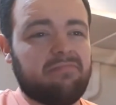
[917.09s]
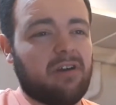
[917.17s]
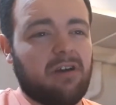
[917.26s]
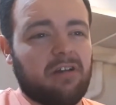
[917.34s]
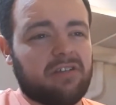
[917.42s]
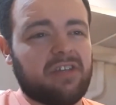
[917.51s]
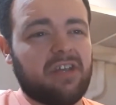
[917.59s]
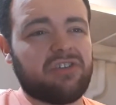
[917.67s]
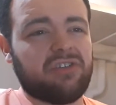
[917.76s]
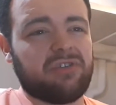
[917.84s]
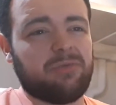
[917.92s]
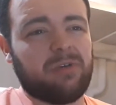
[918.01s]
hard
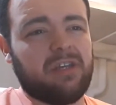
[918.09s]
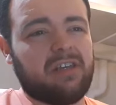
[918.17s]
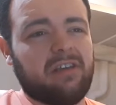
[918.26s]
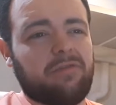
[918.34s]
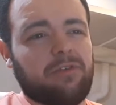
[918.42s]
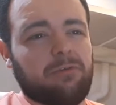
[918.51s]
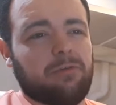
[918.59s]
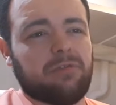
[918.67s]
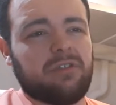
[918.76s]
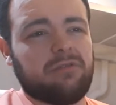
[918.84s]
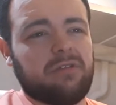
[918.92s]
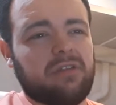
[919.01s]
sessions a week if you were
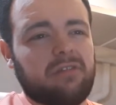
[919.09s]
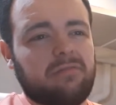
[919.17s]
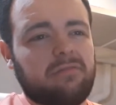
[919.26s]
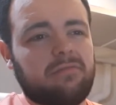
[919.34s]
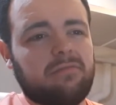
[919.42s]
only doing